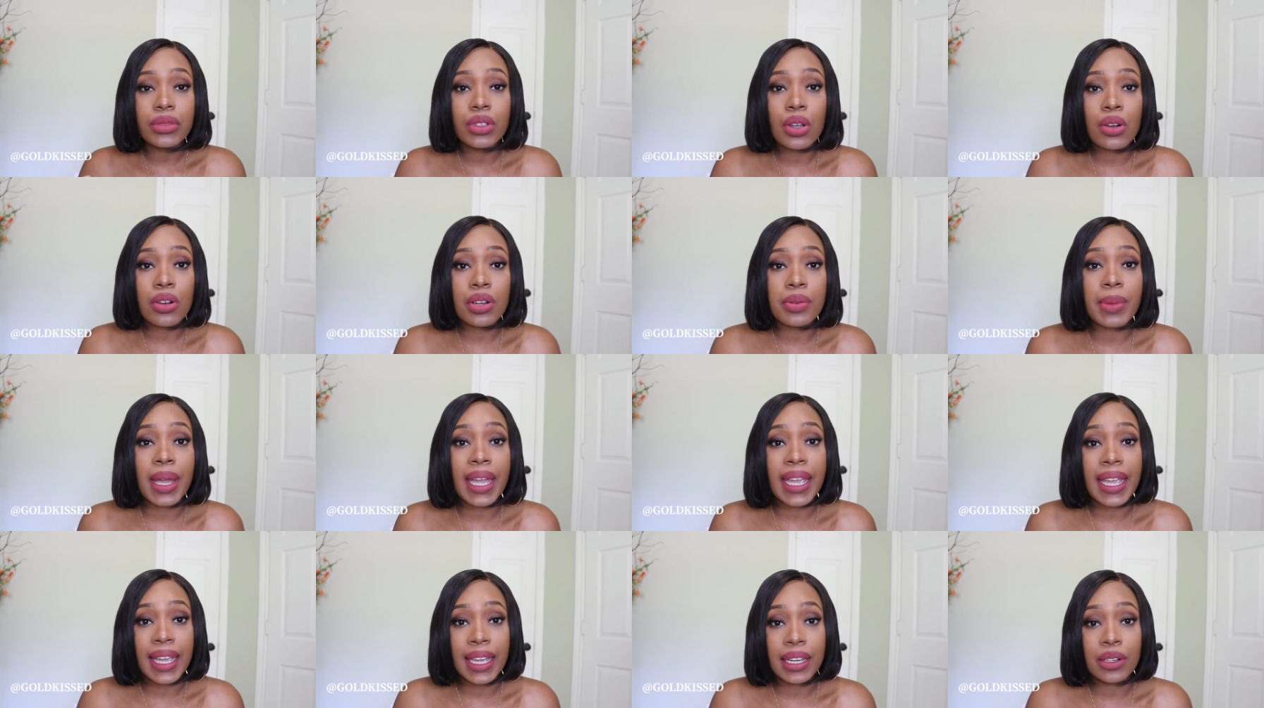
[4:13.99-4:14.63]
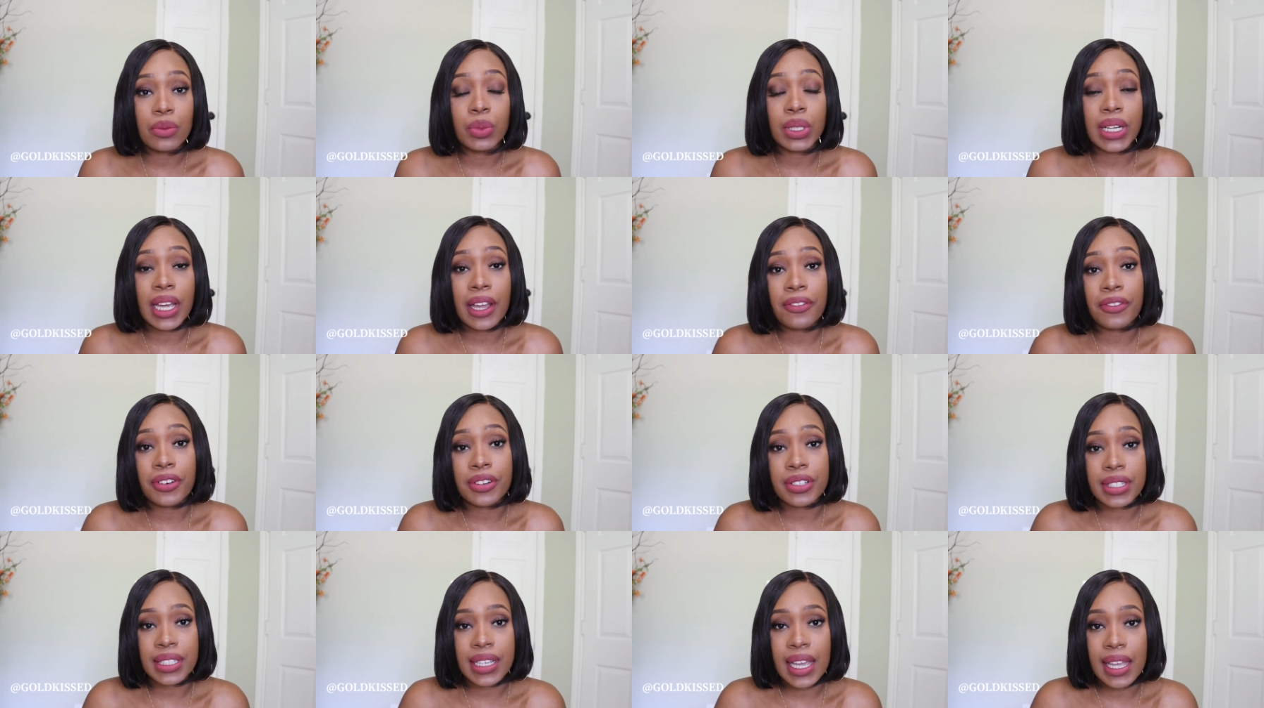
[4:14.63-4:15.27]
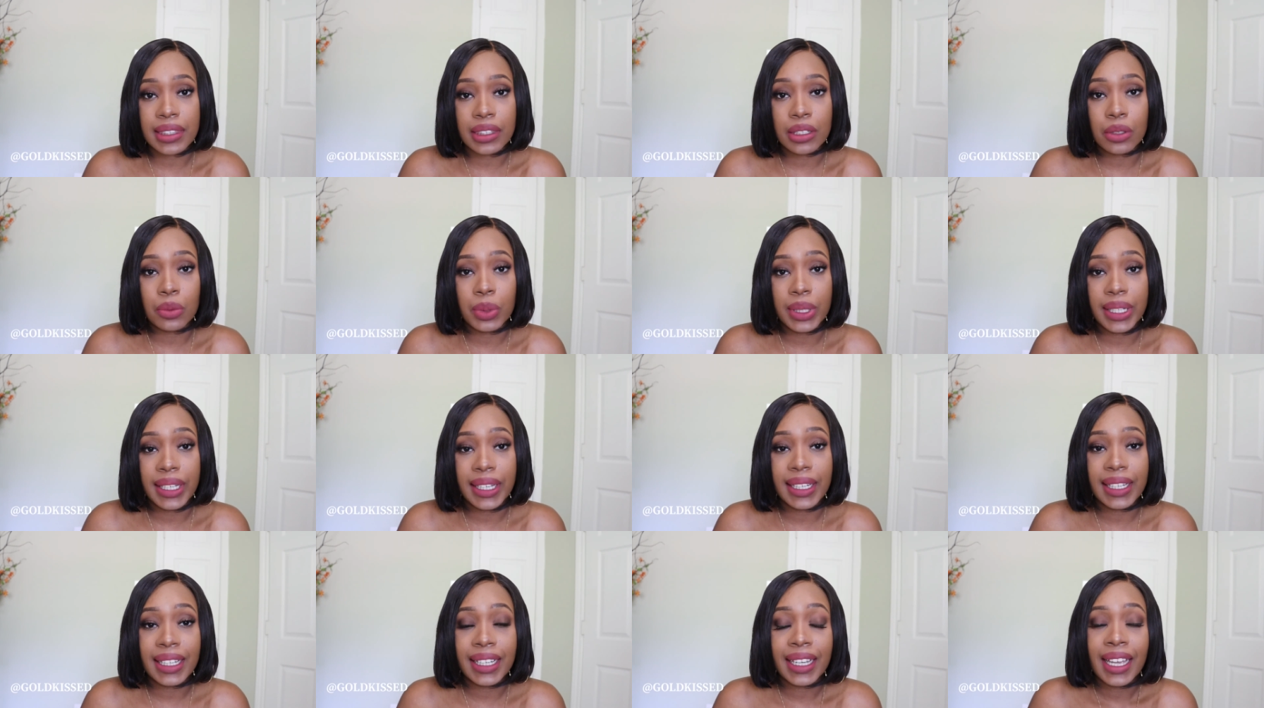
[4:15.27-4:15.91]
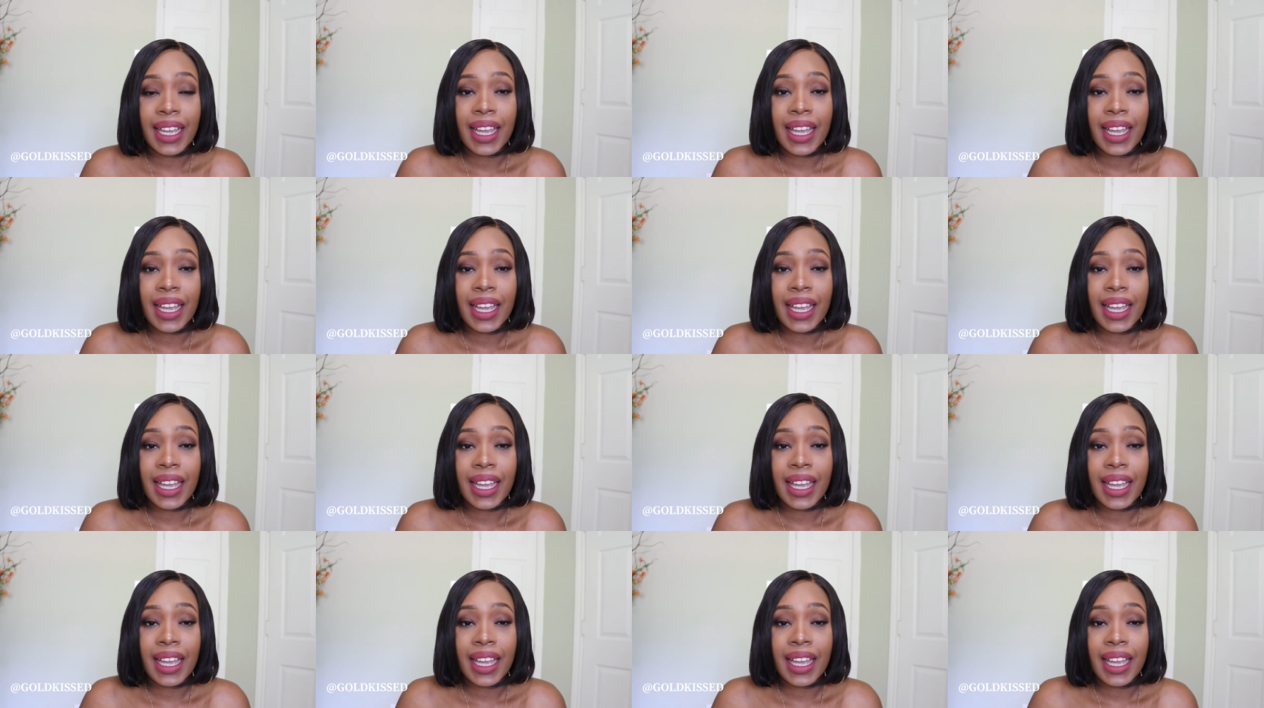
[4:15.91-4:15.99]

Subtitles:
on my head when I first got the wig.